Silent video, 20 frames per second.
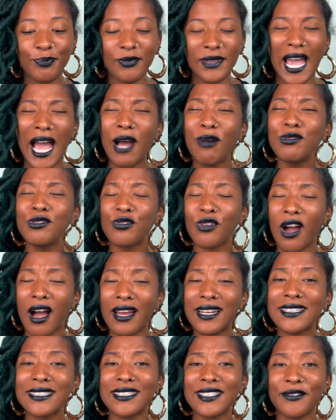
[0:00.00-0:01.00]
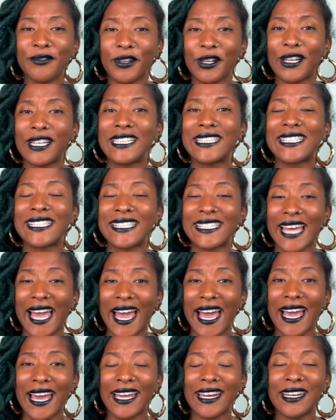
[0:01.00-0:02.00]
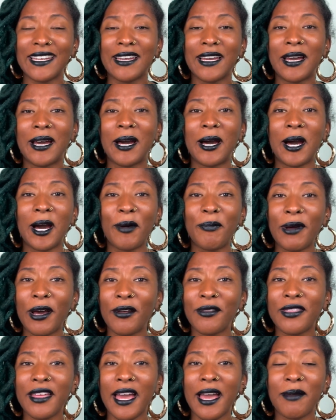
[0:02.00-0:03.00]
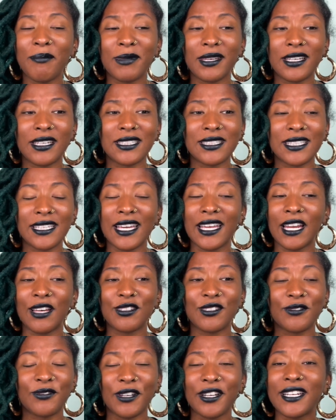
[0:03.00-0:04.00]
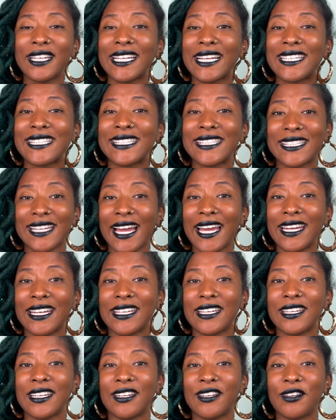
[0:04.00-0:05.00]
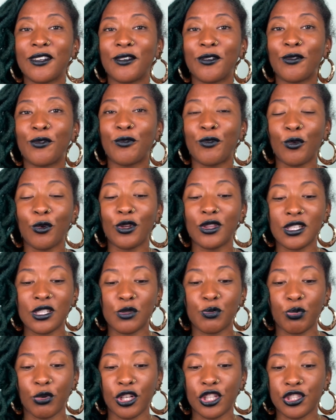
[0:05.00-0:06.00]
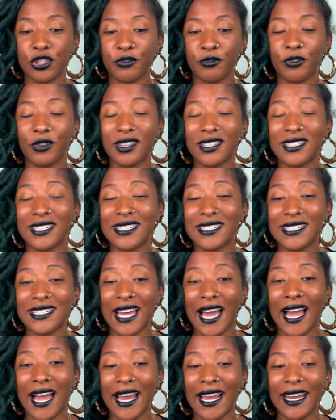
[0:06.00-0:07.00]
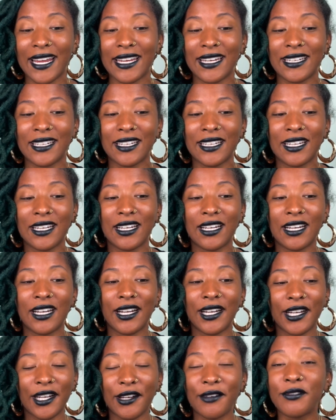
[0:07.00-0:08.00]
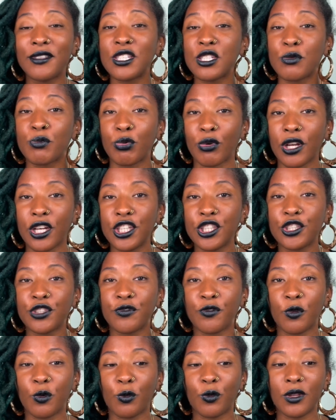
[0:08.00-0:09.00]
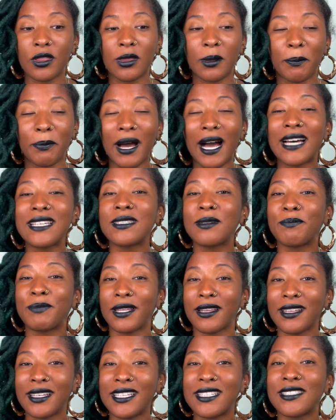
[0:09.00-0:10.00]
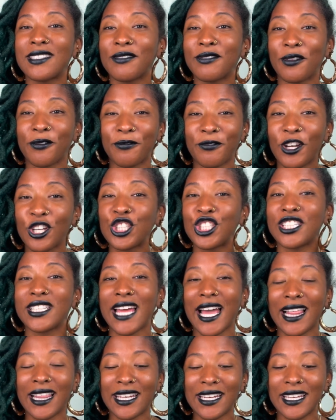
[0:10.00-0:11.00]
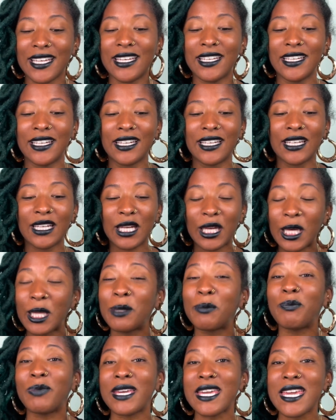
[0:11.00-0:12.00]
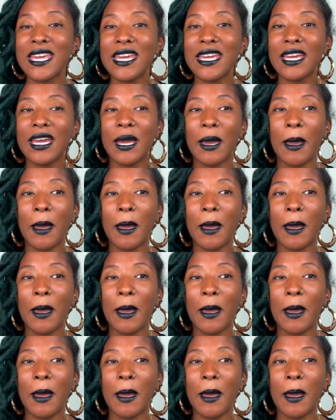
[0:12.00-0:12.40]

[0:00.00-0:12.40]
I was honestly very sad about that, because again, I was very excited for this brush and for the design of this brush, for what the possibilities of the functionality could be.